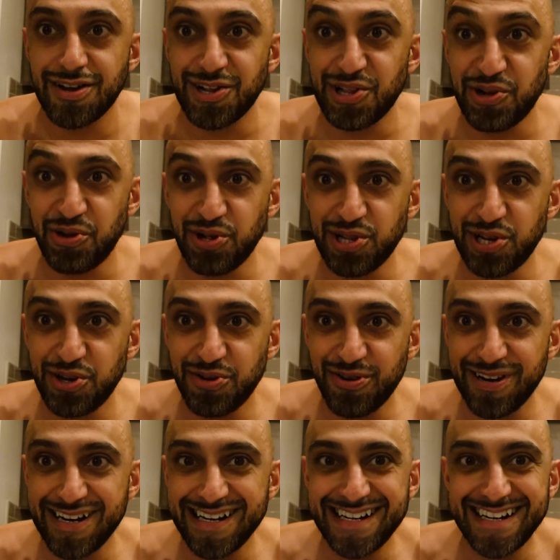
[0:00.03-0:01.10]
Hello,
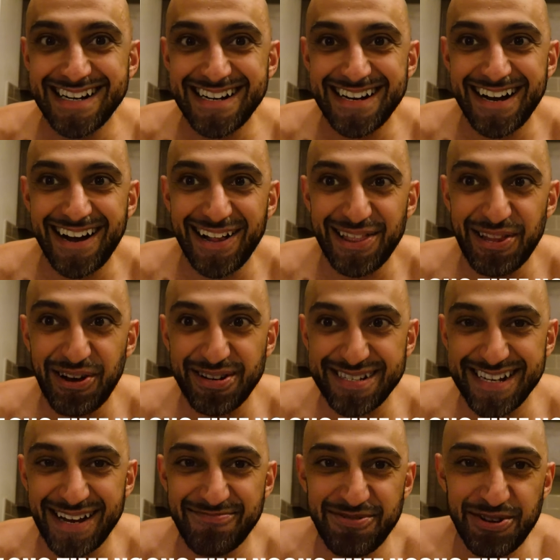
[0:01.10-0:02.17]
hello. Long
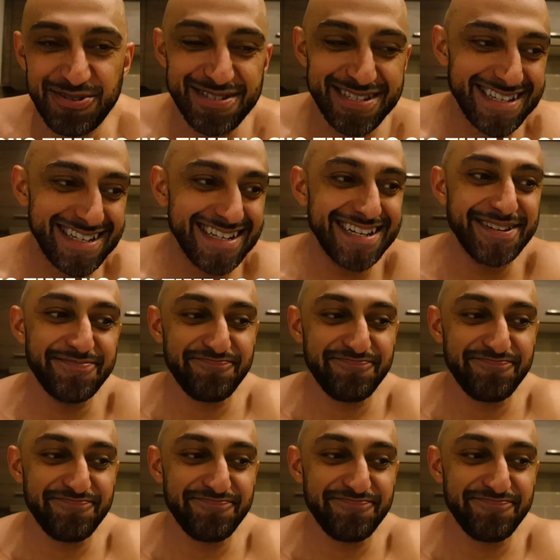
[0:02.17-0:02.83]
time no see.